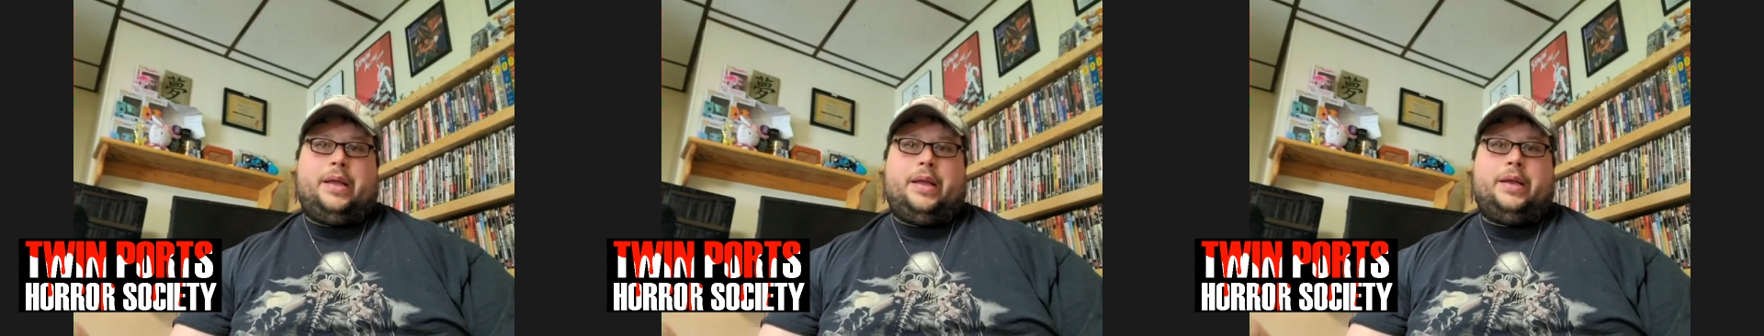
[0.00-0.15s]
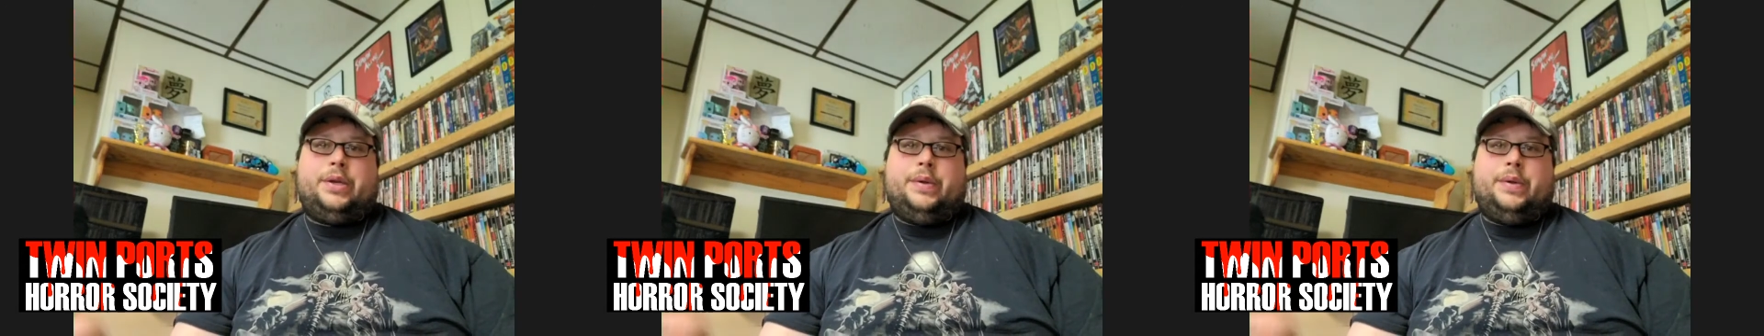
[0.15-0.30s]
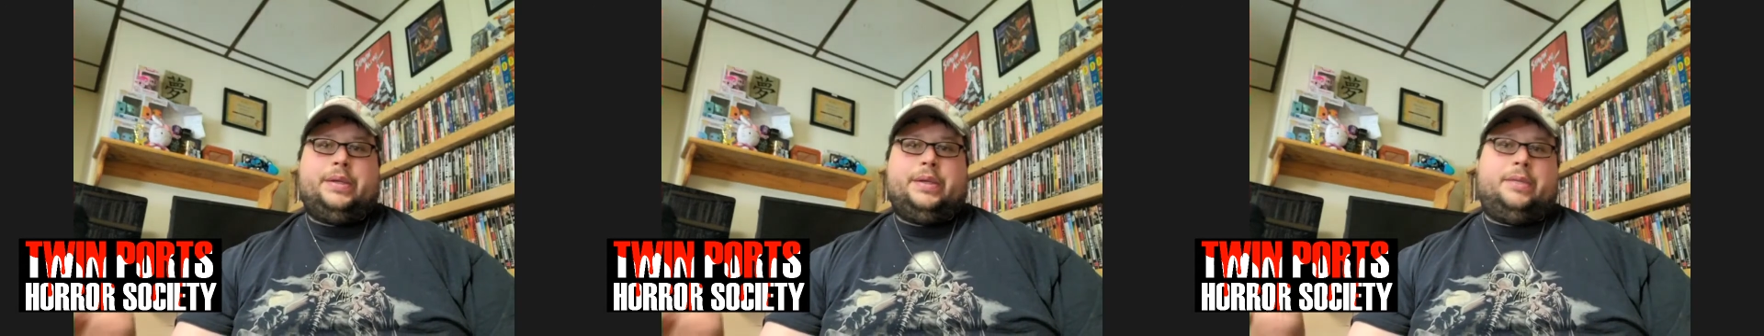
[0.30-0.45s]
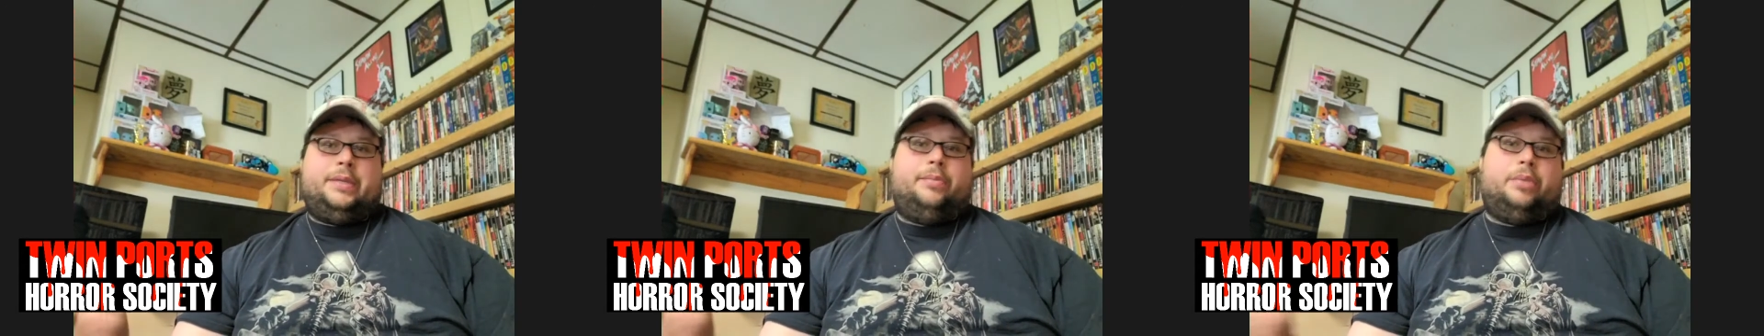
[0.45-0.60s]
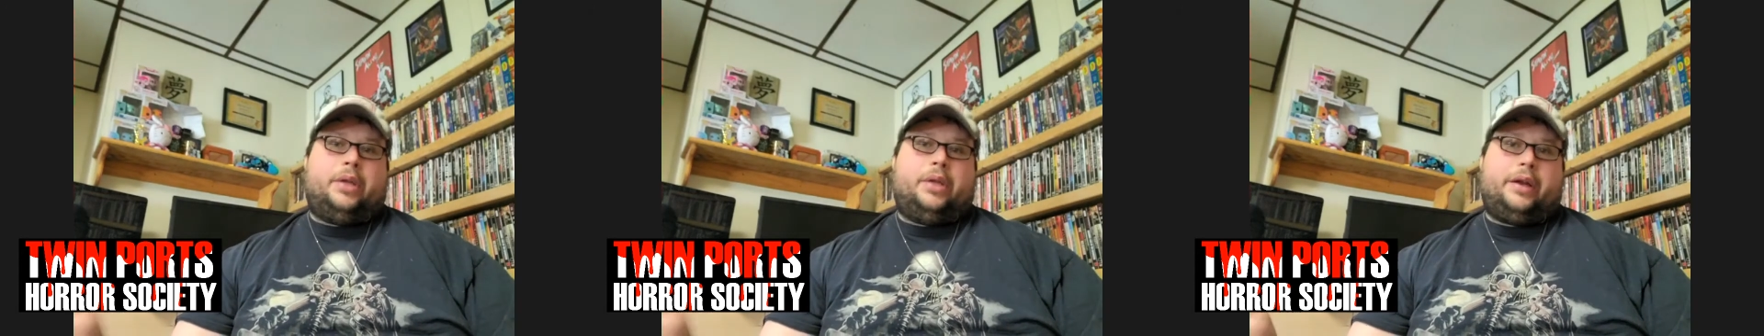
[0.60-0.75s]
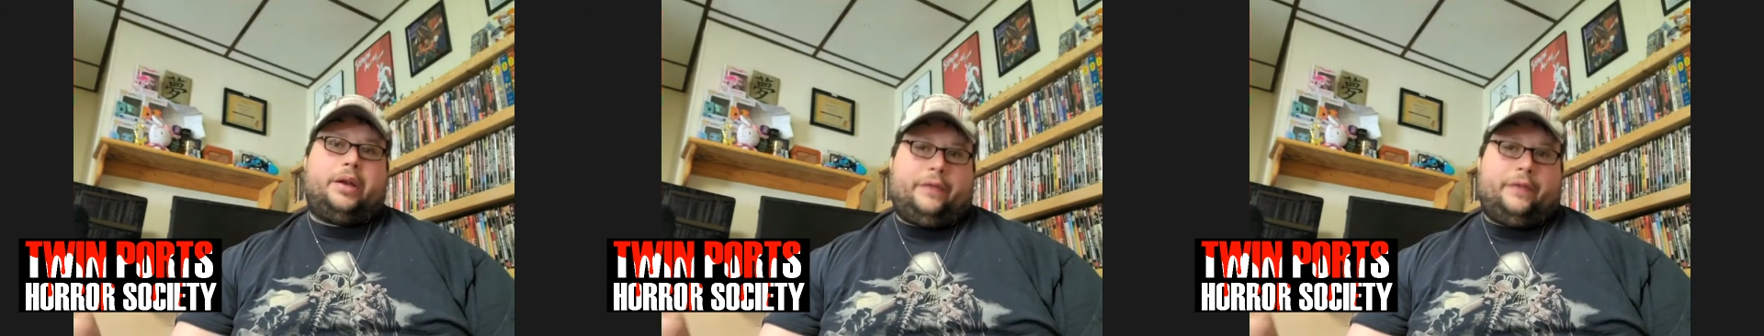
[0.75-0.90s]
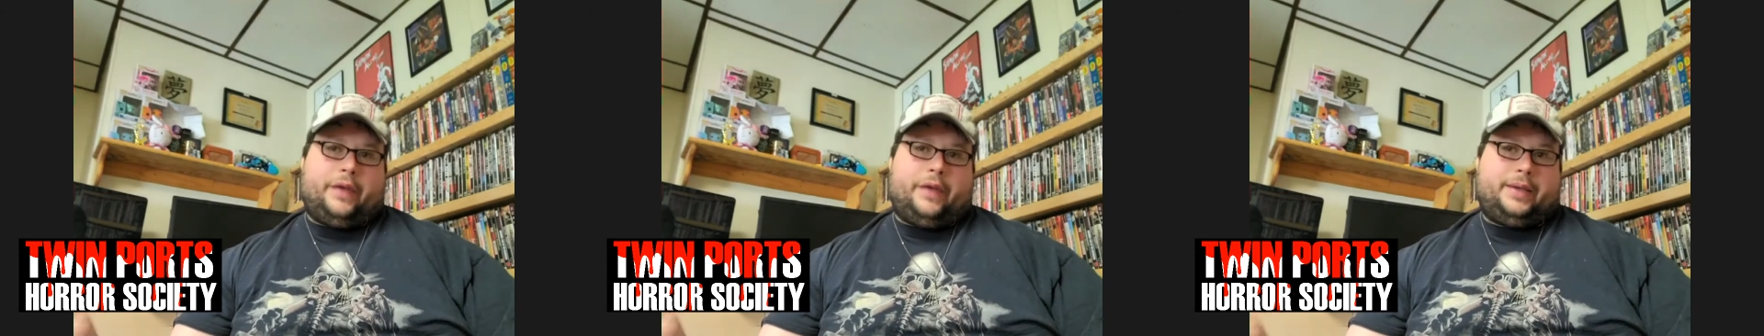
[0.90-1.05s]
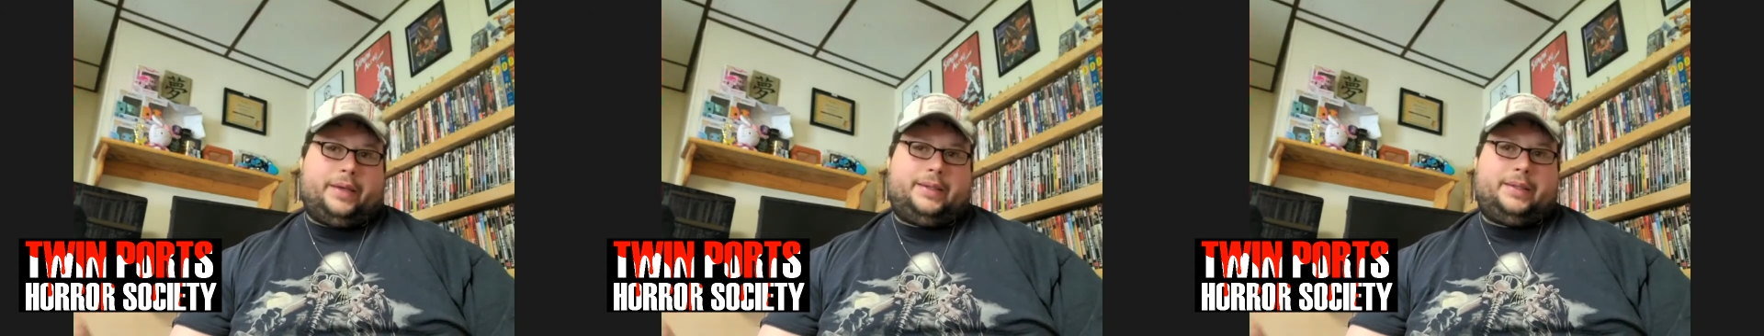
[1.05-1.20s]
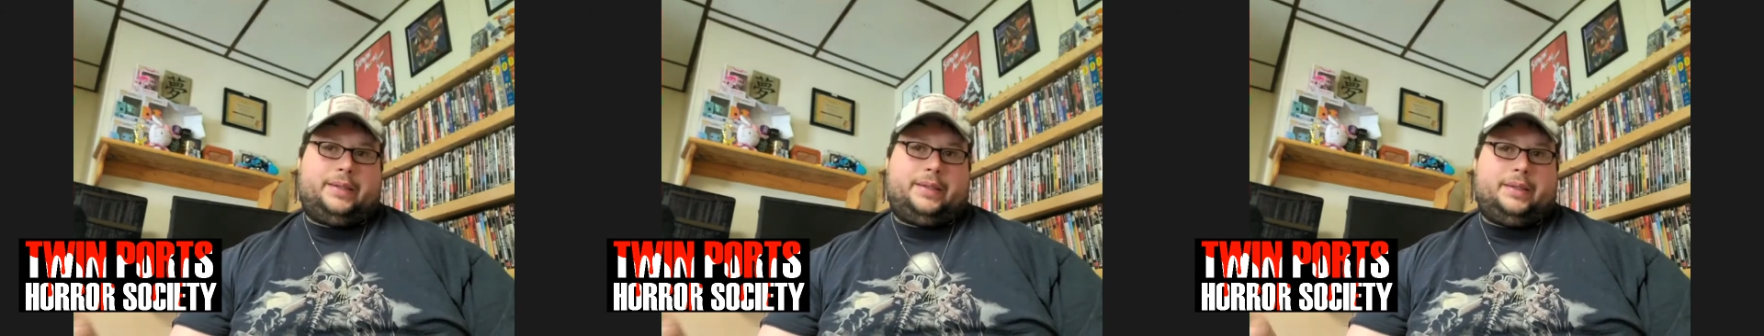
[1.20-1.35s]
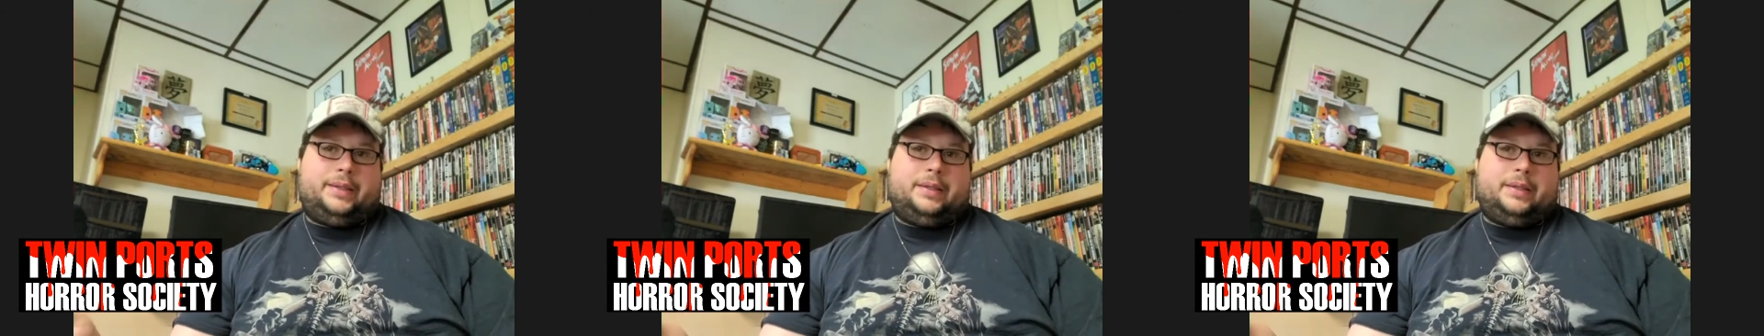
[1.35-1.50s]
and doing some blood
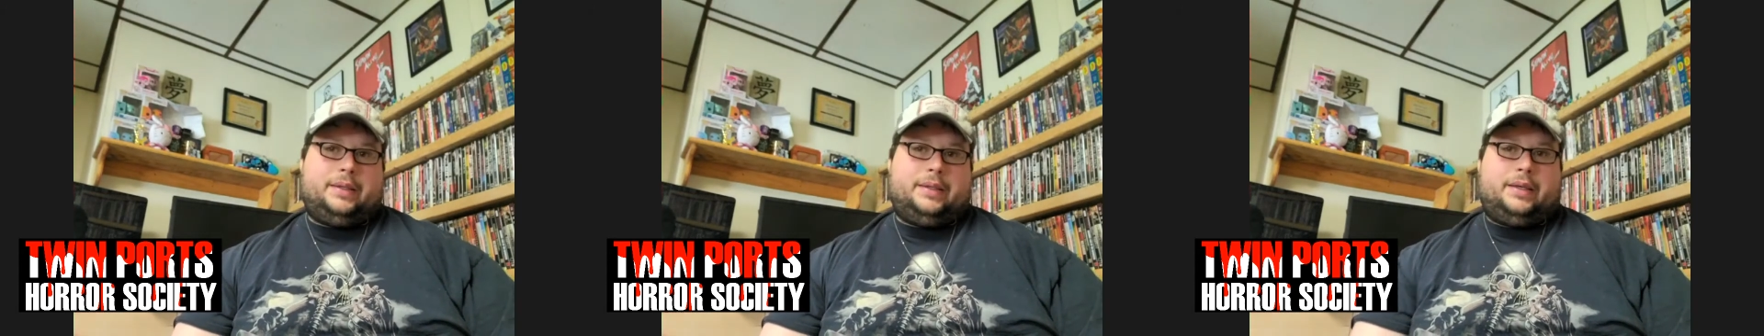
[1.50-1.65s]
effects.